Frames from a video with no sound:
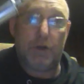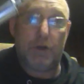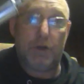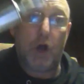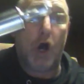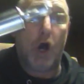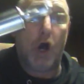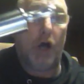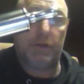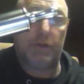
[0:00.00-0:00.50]
an
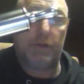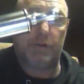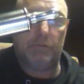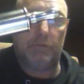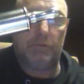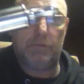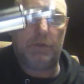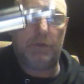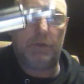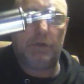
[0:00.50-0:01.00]

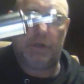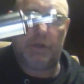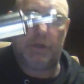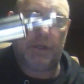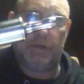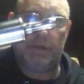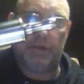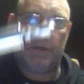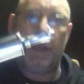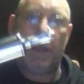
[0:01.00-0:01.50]
awesome
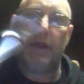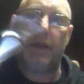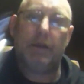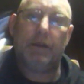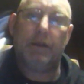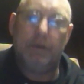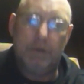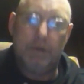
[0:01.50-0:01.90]
looking tank.